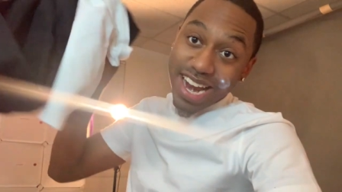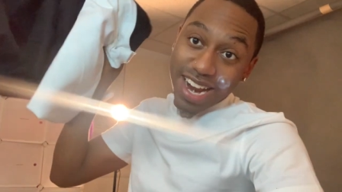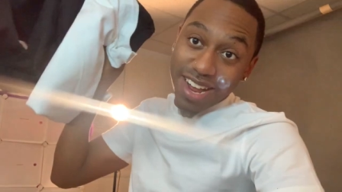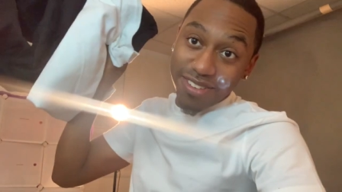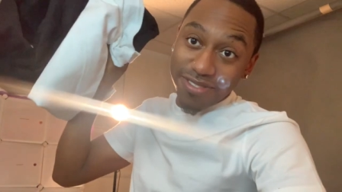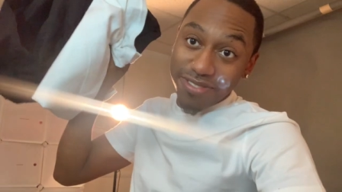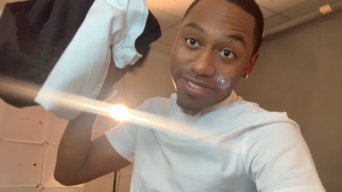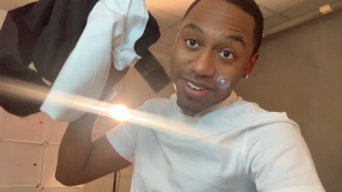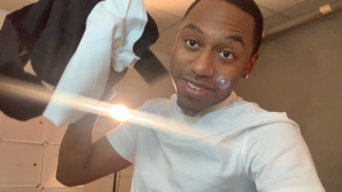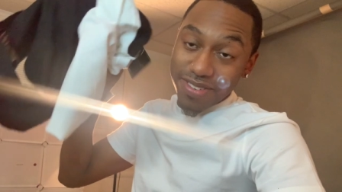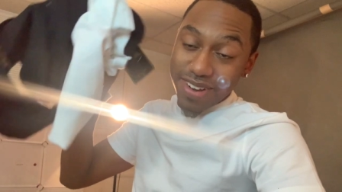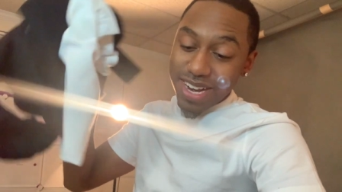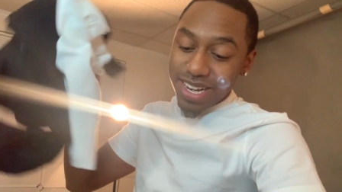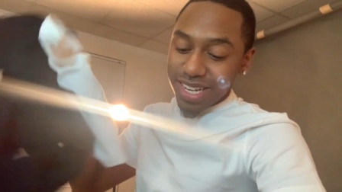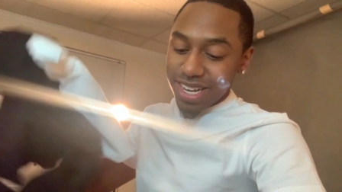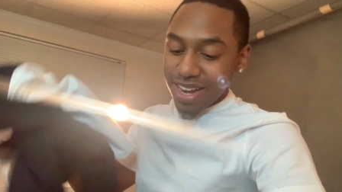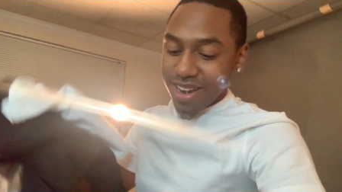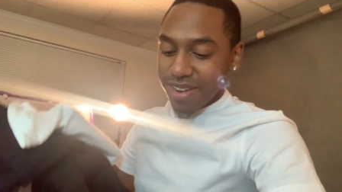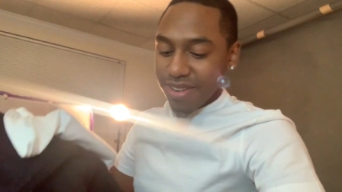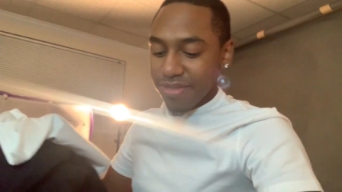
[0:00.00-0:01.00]
outfit right
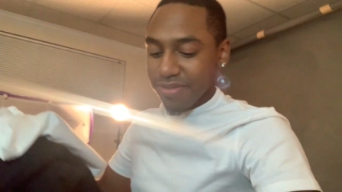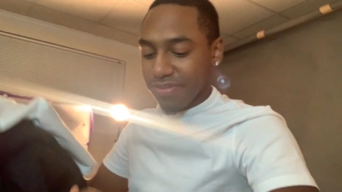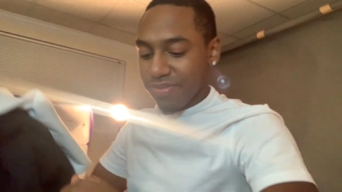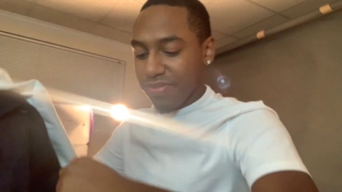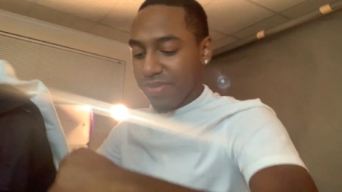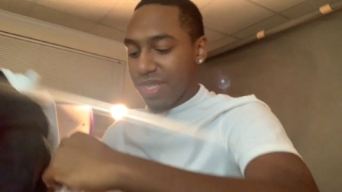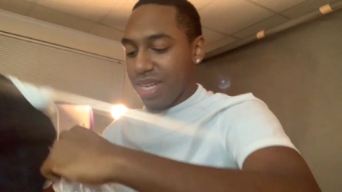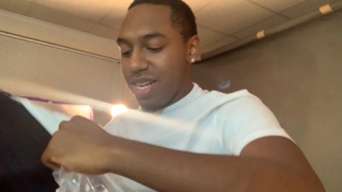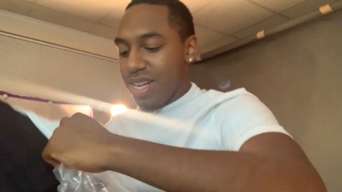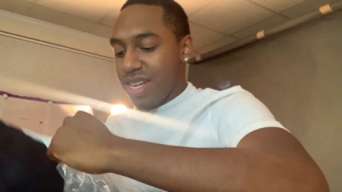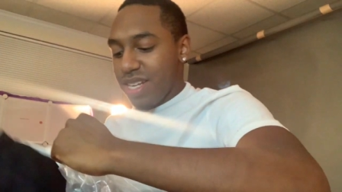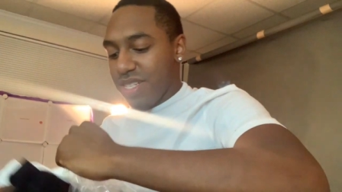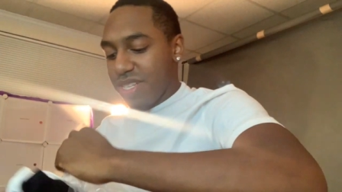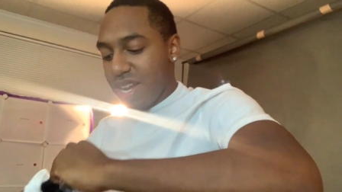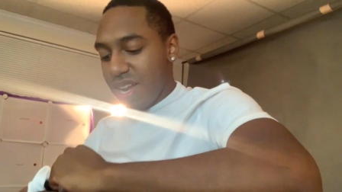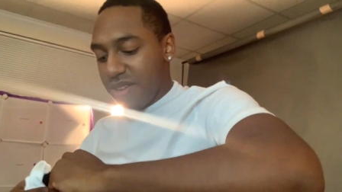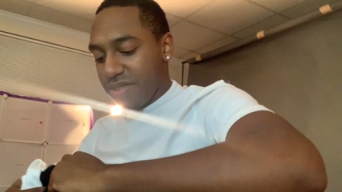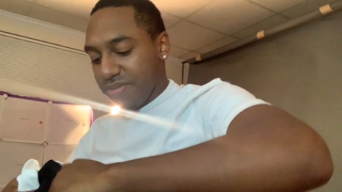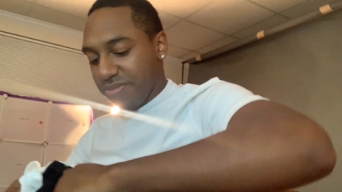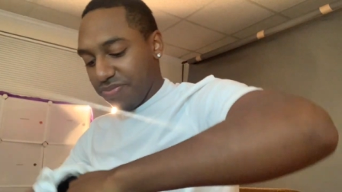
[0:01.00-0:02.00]
there.
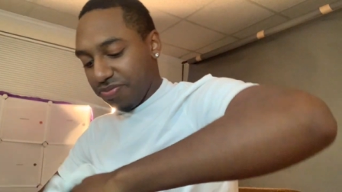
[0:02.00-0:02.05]
So,